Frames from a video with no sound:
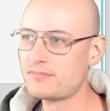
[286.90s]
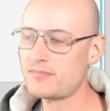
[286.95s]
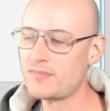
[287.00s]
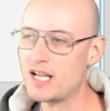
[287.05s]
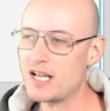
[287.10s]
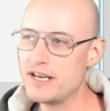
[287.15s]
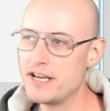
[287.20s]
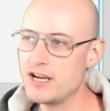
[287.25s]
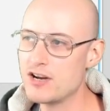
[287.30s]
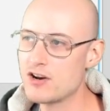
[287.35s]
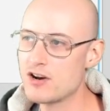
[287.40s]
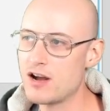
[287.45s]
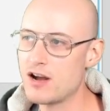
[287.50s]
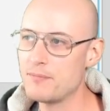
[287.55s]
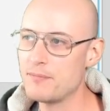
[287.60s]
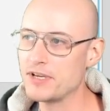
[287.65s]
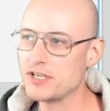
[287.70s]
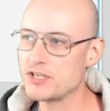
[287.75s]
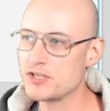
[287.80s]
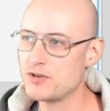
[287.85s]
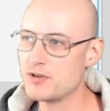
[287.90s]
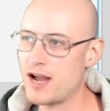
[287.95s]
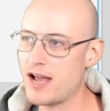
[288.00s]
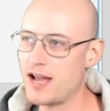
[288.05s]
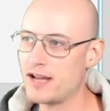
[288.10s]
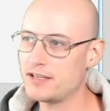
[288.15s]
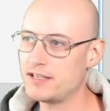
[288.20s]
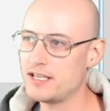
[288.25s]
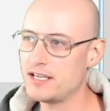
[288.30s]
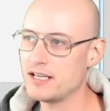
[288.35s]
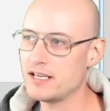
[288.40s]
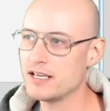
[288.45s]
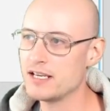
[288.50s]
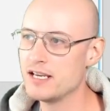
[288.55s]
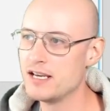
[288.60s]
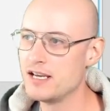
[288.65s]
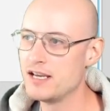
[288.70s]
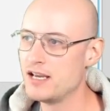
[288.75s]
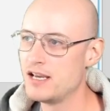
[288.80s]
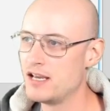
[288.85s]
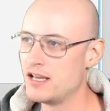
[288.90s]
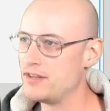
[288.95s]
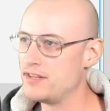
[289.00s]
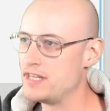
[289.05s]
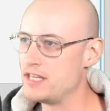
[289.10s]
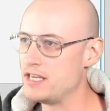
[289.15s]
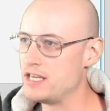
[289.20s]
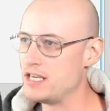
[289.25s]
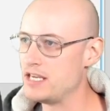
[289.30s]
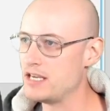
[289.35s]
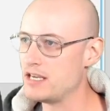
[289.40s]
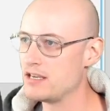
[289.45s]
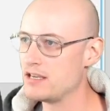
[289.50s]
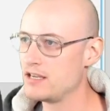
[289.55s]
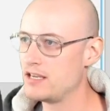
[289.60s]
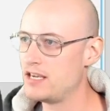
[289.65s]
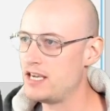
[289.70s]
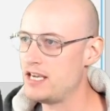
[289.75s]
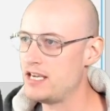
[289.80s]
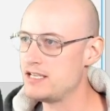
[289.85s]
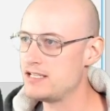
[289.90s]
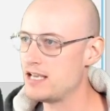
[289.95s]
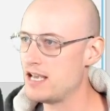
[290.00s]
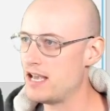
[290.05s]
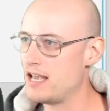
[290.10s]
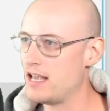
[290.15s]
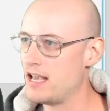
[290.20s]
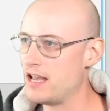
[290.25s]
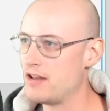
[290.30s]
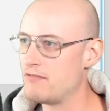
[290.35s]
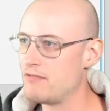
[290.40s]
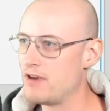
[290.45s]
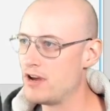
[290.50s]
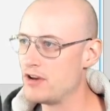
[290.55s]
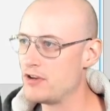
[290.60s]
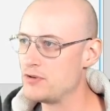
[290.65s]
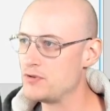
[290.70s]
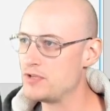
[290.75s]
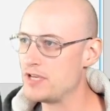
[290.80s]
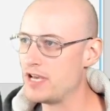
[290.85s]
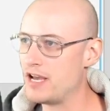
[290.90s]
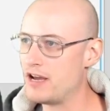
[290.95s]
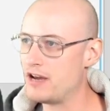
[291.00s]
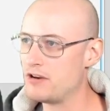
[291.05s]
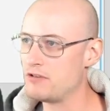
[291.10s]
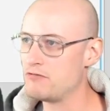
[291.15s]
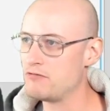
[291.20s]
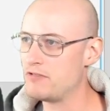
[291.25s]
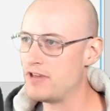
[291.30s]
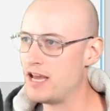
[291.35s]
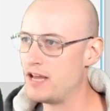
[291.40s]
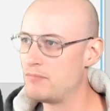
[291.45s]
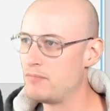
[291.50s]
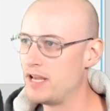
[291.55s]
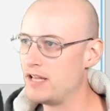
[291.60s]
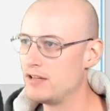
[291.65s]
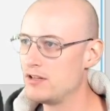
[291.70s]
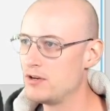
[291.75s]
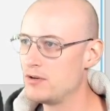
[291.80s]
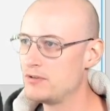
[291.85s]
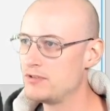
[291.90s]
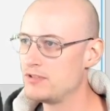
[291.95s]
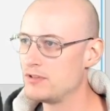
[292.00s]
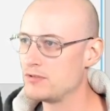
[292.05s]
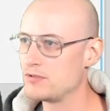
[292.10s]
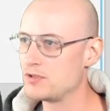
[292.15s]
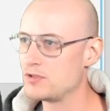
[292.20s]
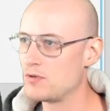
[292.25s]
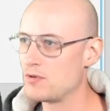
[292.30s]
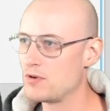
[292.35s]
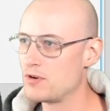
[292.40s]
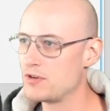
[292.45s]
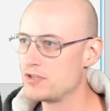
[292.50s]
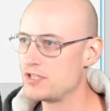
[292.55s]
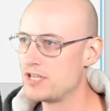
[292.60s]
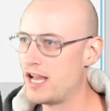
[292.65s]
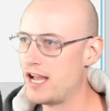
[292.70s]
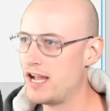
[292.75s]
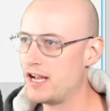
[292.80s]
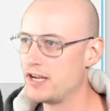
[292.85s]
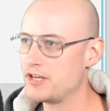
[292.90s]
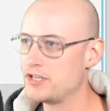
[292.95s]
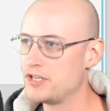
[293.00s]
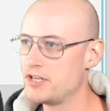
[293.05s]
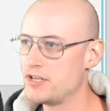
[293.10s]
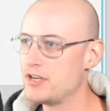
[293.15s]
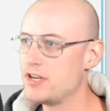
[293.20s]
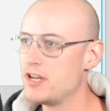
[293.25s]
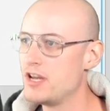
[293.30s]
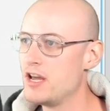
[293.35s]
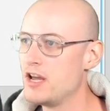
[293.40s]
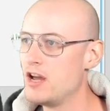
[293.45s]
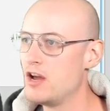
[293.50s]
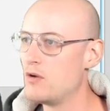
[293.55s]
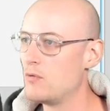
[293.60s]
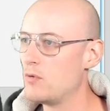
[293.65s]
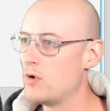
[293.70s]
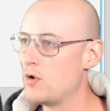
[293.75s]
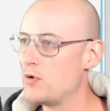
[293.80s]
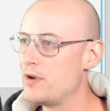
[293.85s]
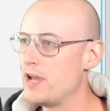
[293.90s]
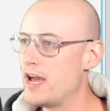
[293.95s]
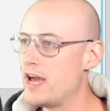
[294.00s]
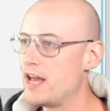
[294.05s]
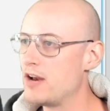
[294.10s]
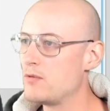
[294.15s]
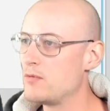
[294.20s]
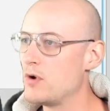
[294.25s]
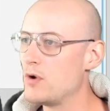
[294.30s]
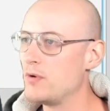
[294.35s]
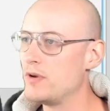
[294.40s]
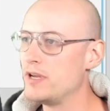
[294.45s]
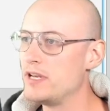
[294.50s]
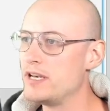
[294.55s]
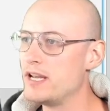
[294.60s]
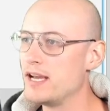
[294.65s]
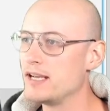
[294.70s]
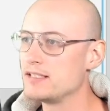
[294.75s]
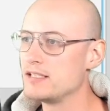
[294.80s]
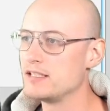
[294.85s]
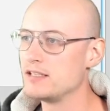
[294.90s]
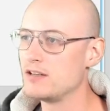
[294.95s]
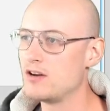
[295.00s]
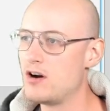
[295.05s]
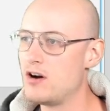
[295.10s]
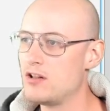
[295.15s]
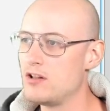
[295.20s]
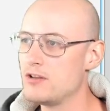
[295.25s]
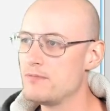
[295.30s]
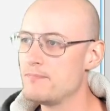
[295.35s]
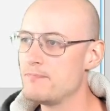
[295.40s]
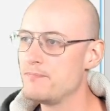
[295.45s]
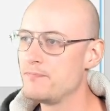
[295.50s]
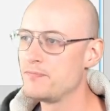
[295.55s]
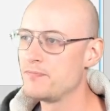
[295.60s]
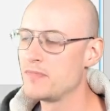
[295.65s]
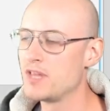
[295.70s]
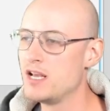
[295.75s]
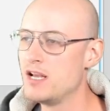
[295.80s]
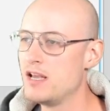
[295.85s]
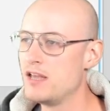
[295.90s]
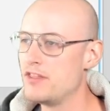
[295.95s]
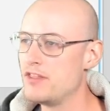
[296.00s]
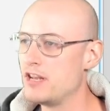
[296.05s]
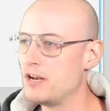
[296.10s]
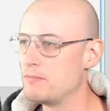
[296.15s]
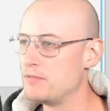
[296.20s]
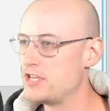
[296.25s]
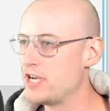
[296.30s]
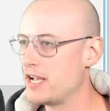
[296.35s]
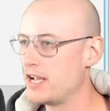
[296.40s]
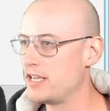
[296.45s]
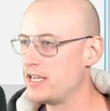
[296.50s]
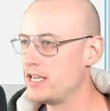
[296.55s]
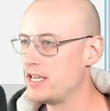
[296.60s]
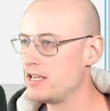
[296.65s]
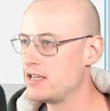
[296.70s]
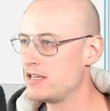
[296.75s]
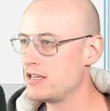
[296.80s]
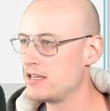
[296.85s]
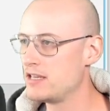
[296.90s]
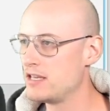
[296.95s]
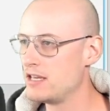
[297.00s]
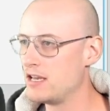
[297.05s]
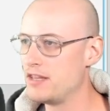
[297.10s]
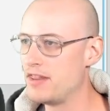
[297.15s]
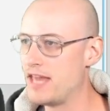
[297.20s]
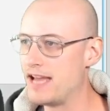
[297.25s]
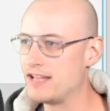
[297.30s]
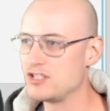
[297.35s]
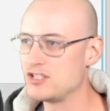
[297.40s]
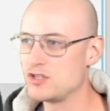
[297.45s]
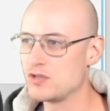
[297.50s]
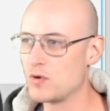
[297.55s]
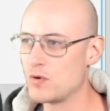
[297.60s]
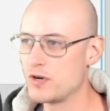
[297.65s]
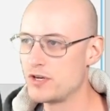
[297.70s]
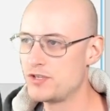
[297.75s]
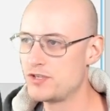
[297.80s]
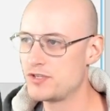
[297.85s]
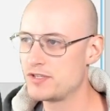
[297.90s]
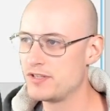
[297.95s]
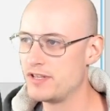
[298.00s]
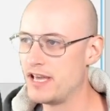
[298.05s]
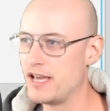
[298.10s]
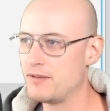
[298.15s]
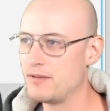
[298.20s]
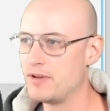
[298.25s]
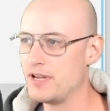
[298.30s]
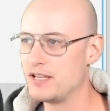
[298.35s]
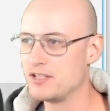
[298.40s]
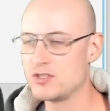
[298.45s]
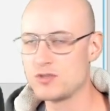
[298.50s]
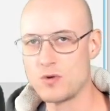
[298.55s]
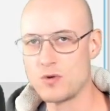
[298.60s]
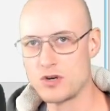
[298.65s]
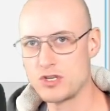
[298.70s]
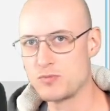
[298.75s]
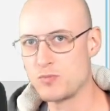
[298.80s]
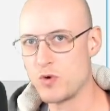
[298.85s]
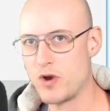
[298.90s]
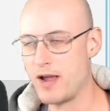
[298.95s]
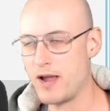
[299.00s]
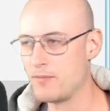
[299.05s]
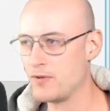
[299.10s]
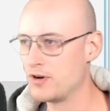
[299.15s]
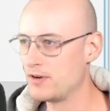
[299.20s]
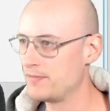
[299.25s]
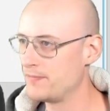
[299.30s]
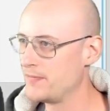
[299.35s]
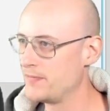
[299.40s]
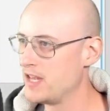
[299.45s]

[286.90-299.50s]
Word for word: And here I'm extracting the keys and values out of that payload. So source, action, row data, row index, and column. Then I'm checking that source, that source parameter,